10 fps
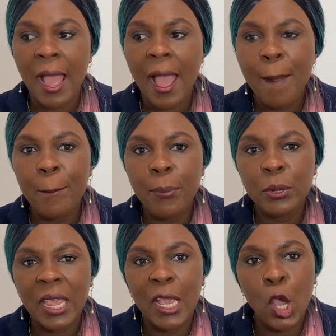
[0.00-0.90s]
I
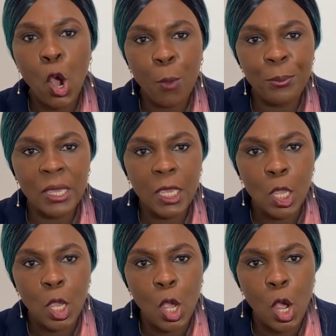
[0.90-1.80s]
put a copy
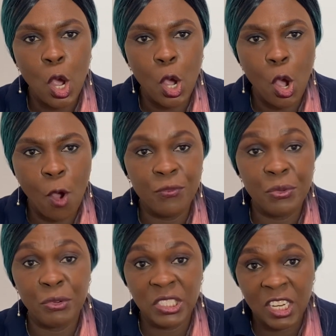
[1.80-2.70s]
of the
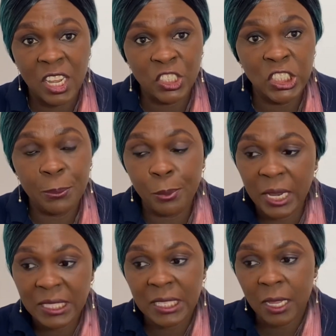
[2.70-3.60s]
retainership
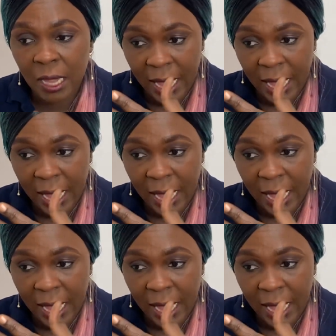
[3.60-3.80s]
letter.